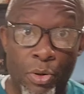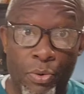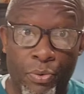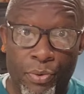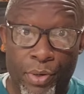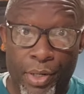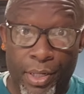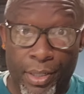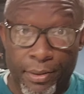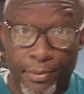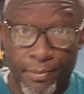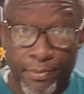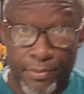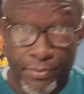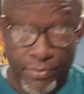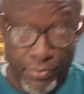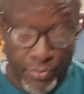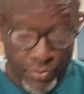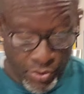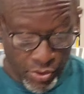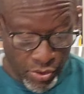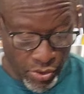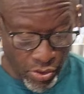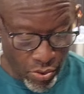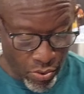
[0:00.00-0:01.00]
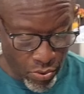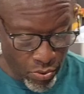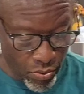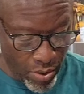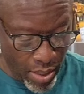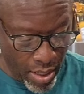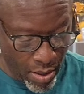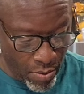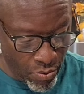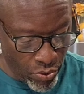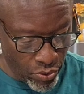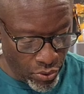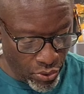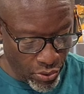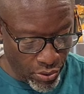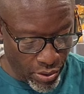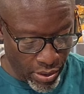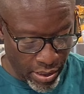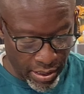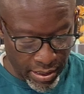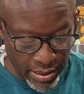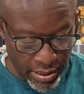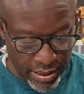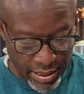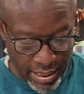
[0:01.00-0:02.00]
ring. So I want you to
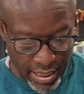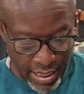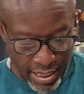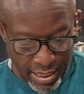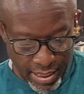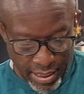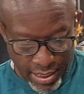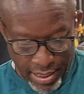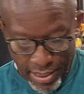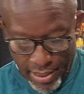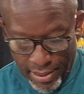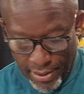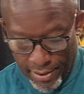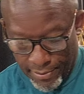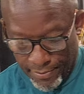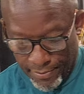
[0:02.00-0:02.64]
understand that